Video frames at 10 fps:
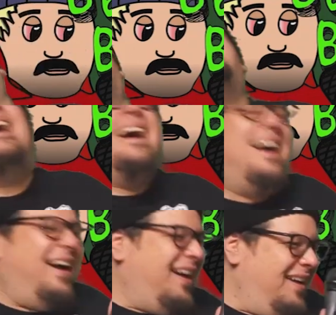
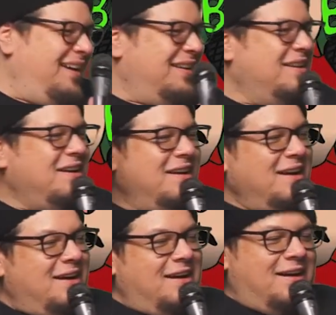
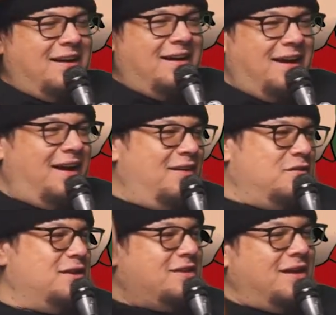
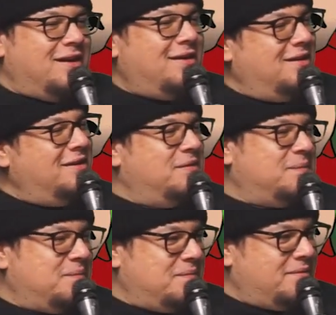
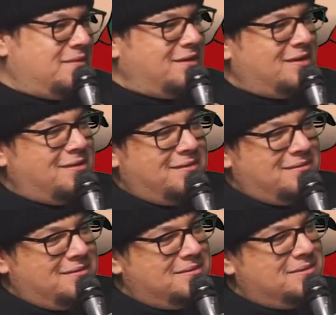
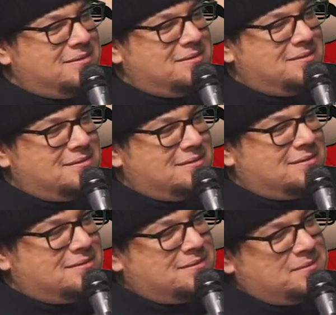
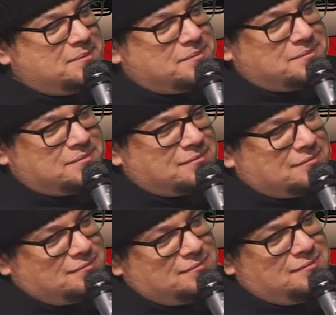
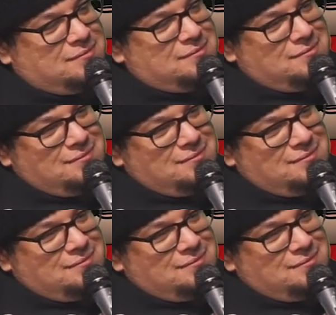[no speech]